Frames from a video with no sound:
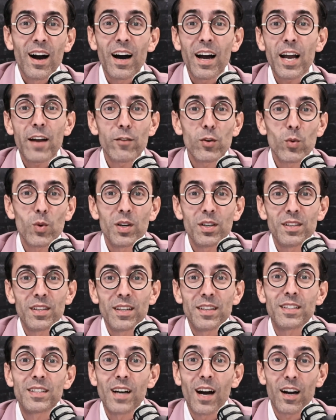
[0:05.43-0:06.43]
Hi everyone,
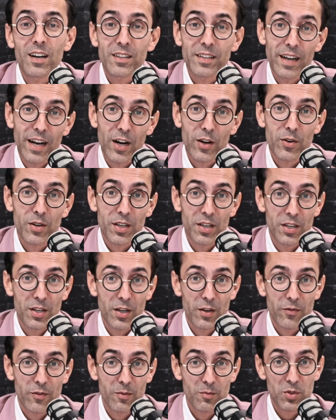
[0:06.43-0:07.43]
Dr. Erik
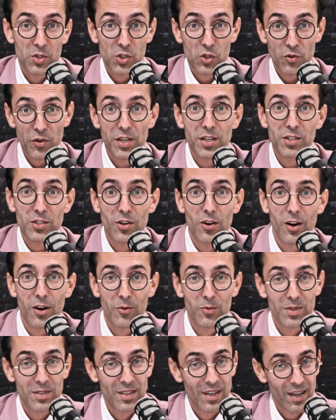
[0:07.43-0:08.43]
here from Straight
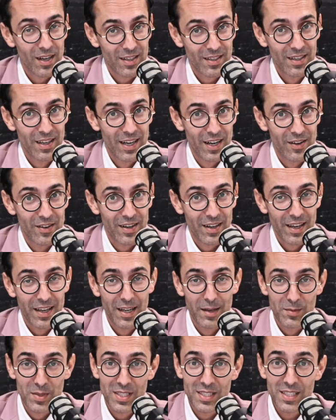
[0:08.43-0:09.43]
Talk with Dr. Erik, and
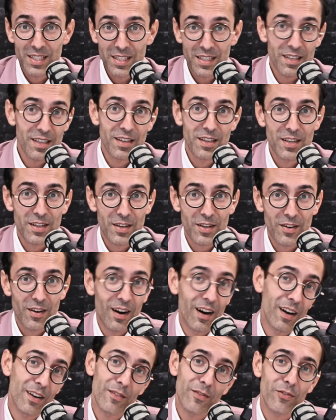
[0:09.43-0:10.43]
I'm sitting here
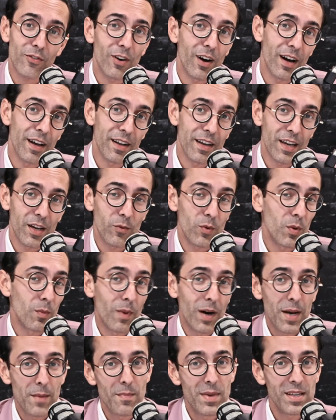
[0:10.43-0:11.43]
on a Friday with
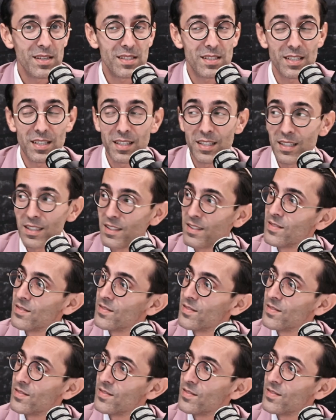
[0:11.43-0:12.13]
my mentee,